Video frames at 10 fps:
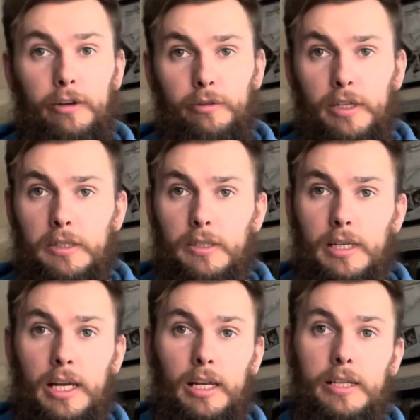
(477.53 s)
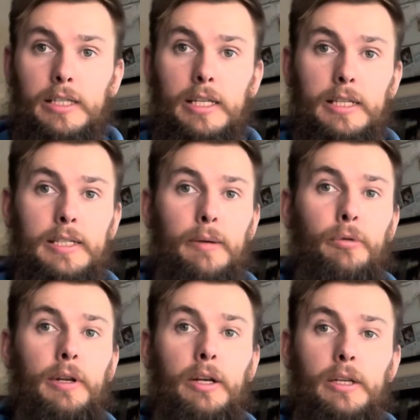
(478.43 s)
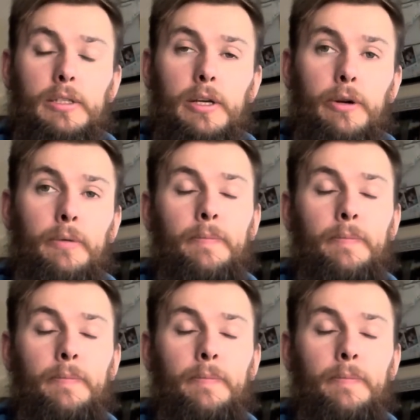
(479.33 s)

of this and listed it separately on its own.